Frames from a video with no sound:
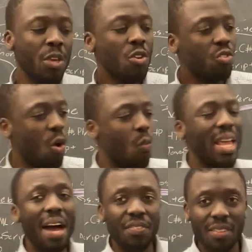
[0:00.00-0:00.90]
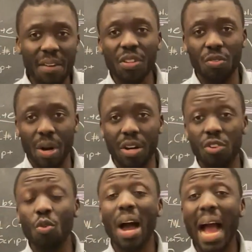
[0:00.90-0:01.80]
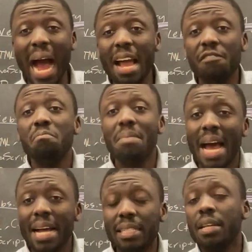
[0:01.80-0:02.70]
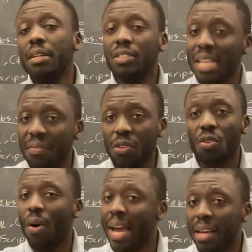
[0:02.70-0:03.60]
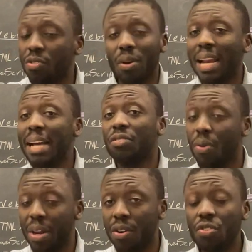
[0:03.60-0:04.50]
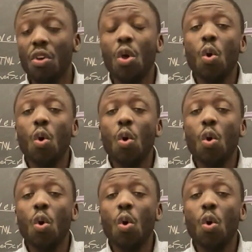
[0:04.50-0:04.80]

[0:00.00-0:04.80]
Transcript: So we have 7th graders, or I have met 7th or 8th or 9th graders